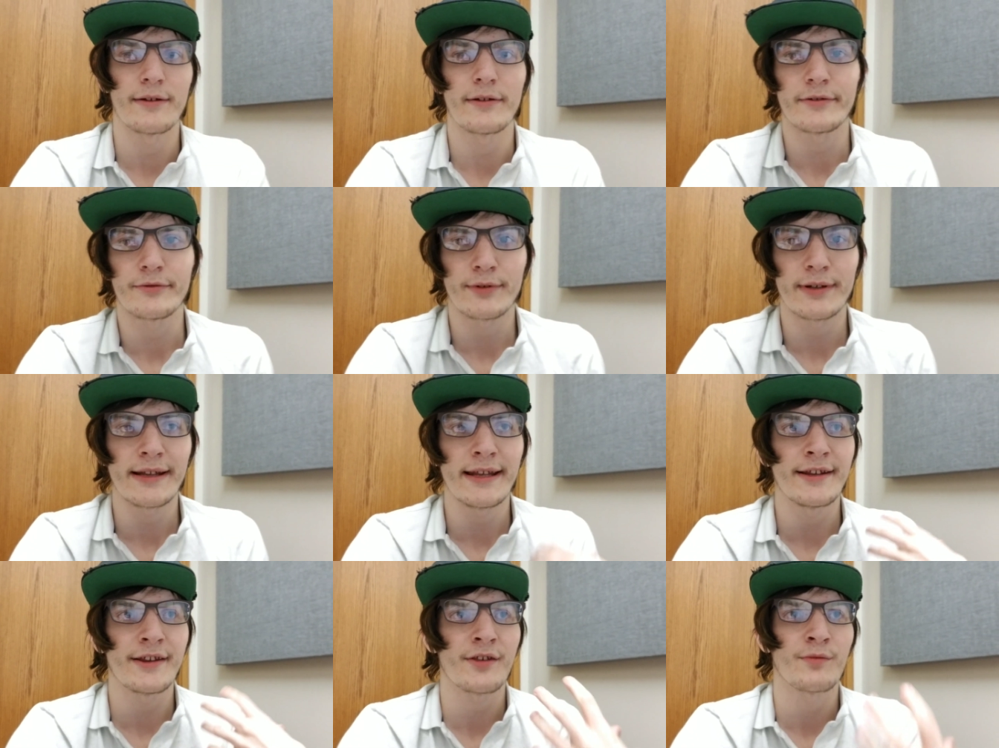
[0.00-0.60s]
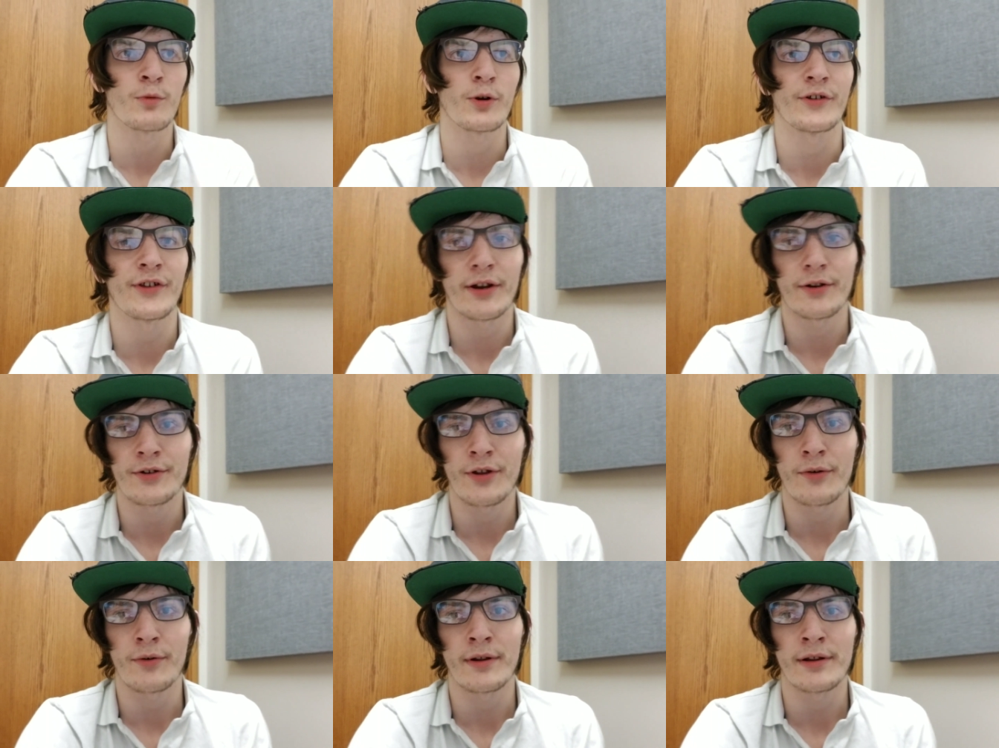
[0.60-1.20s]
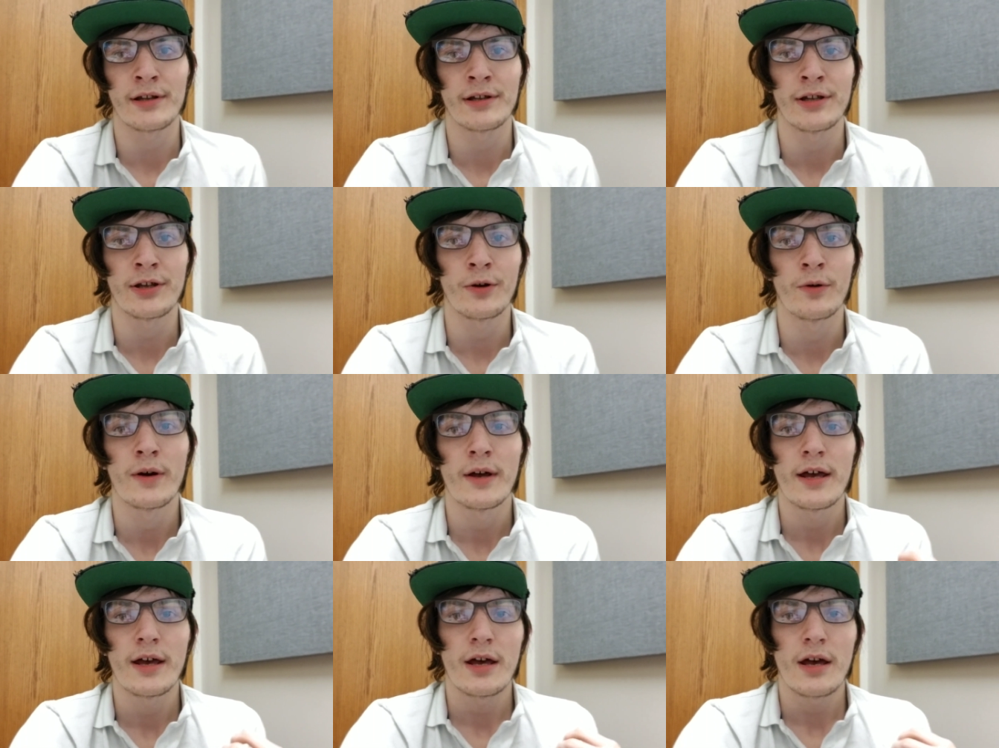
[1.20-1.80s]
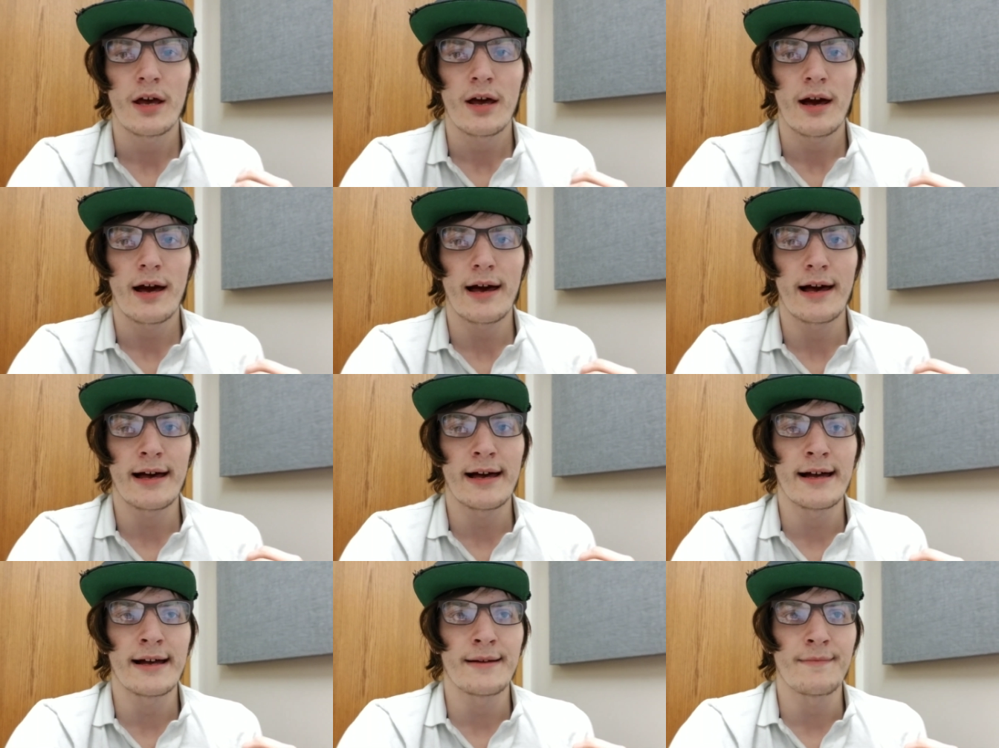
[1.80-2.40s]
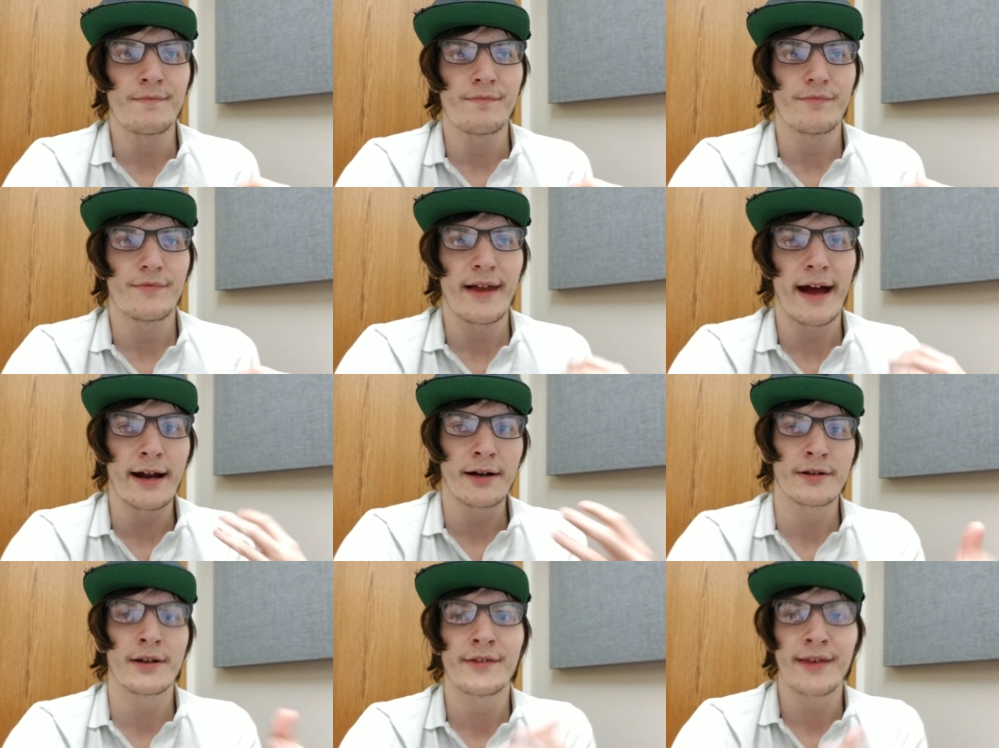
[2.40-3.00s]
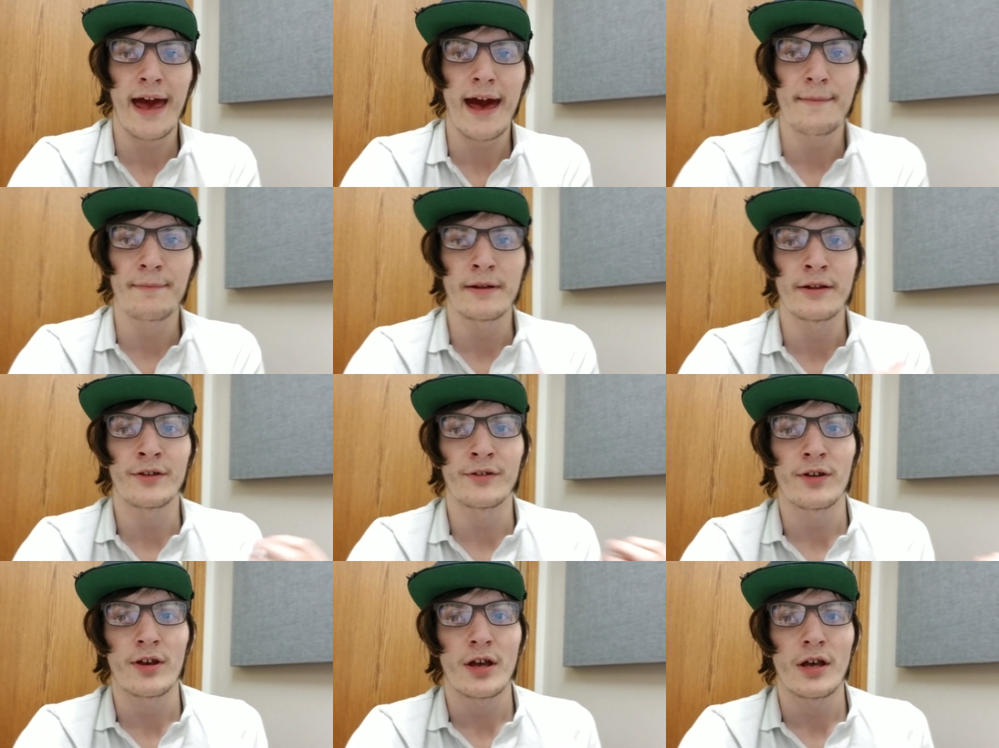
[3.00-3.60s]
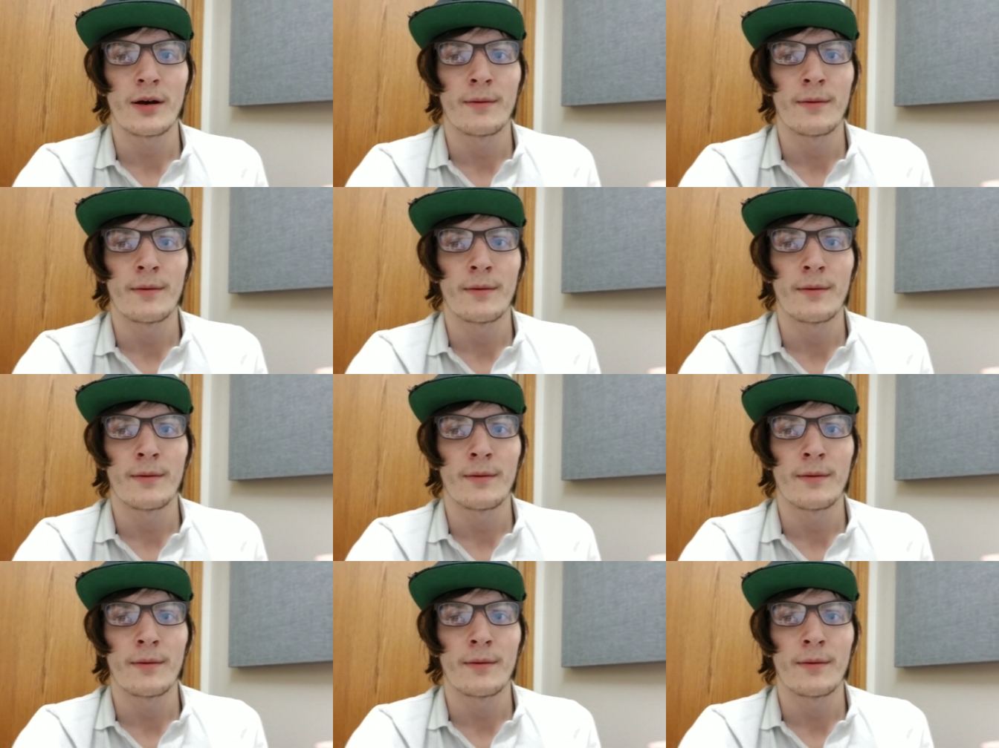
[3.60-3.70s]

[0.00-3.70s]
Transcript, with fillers: releases more serotonin in you, tiredness happens,